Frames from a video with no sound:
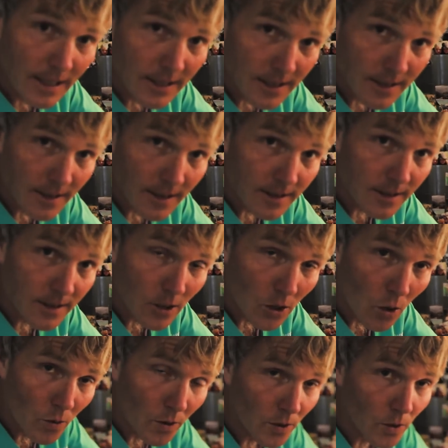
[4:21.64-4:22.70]
this. This is the
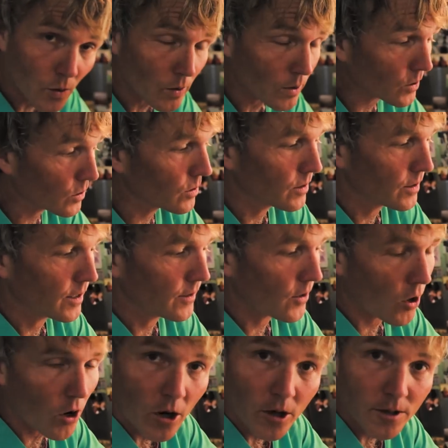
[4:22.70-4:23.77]
coconut oil in
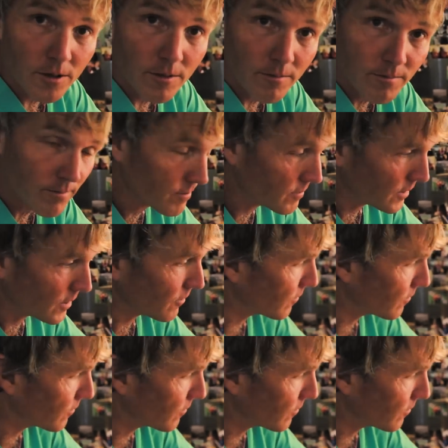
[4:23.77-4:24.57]
the hardened, you